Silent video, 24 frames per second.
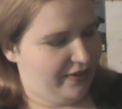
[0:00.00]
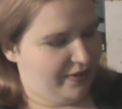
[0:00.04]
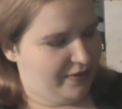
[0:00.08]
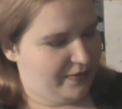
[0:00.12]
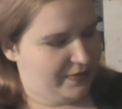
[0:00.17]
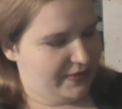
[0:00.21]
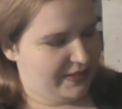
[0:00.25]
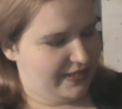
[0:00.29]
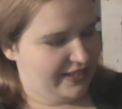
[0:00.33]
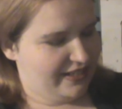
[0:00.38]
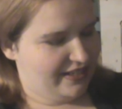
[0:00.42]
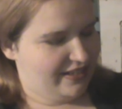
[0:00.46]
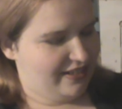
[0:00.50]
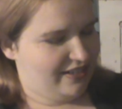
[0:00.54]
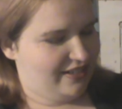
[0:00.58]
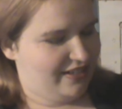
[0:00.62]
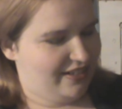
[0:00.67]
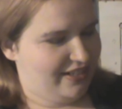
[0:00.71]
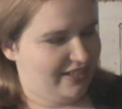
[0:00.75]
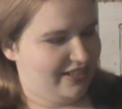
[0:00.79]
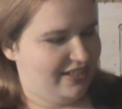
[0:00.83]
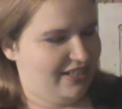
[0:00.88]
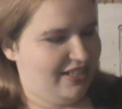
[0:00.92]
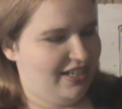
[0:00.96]
Oh my
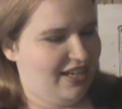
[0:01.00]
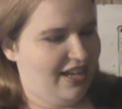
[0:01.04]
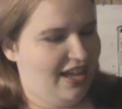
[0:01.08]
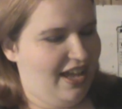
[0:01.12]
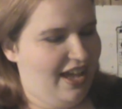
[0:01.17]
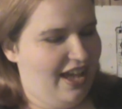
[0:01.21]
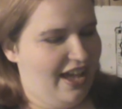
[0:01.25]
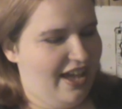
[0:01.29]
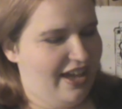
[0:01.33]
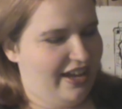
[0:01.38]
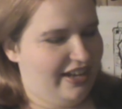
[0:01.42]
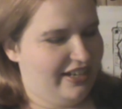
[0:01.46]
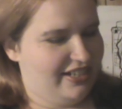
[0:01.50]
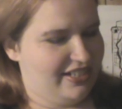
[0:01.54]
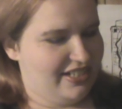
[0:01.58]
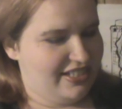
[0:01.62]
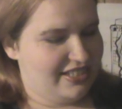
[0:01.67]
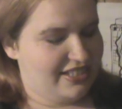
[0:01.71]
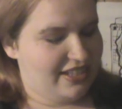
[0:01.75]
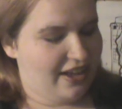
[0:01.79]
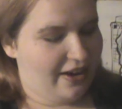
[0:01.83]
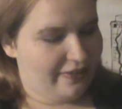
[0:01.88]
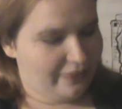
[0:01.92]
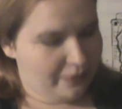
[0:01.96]
god. And
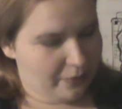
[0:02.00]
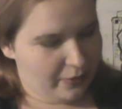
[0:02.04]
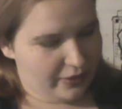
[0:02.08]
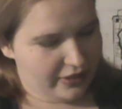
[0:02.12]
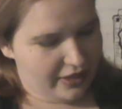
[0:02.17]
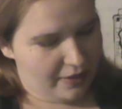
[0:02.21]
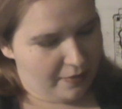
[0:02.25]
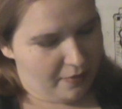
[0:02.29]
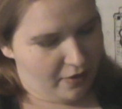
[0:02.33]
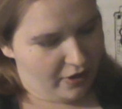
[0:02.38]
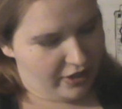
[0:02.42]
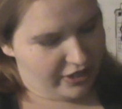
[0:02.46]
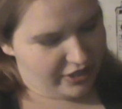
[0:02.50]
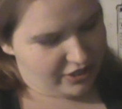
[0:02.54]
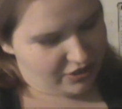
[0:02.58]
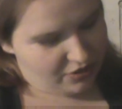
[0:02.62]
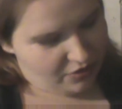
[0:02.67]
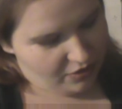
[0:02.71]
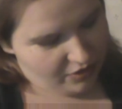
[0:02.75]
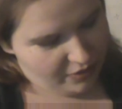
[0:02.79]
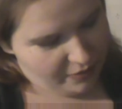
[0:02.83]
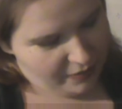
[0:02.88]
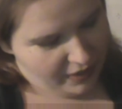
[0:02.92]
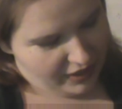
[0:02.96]
it's the hoverboard that Marty
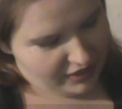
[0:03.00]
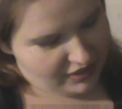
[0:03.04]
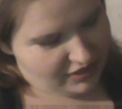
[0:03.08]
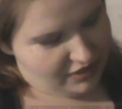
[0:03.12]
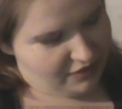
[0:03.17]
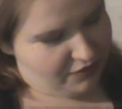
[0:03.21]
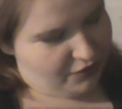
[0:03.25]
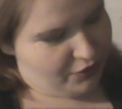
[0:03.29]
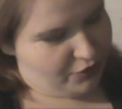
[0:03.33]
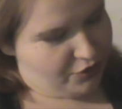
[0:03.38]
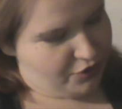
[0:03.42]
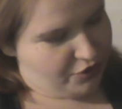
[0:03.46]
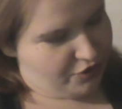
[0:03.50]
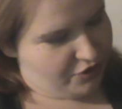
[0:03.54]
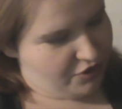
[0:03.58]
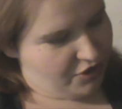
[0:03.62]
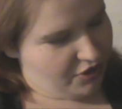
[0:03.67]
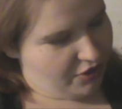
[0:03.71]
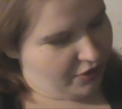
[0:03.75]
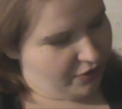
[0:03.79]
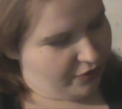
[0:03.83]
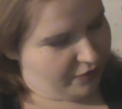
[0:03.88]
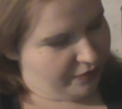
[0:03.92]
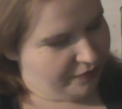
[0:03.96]
stole in Back to the Future
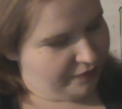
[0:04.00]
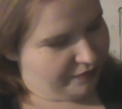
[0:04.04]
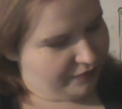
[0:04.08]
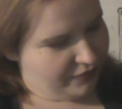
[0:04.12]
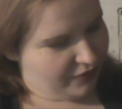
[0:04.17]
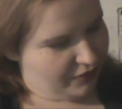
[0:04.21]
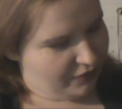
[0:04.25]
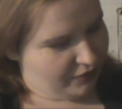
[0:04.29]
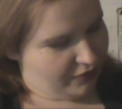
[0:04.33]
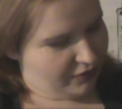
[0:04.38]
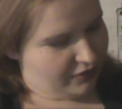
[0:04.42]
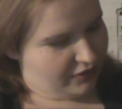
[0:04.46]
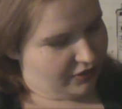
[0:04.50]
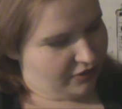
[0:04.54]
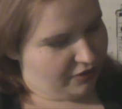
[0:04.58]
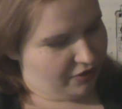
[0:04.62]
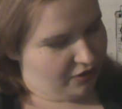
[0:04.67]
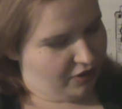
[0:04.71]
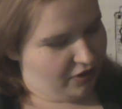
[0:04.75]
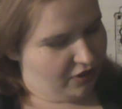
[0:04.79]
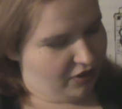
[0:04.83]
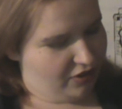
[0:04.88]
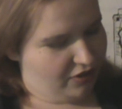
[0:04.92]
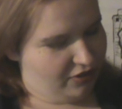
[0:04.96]
2 from the
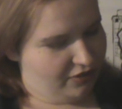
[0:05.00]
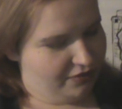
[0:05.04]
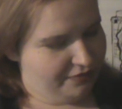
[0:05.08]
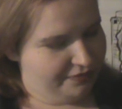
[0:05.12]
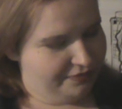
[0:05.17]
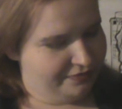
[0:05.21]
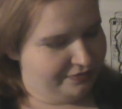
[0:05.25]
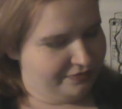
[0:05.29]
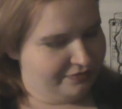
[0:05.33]
little girl.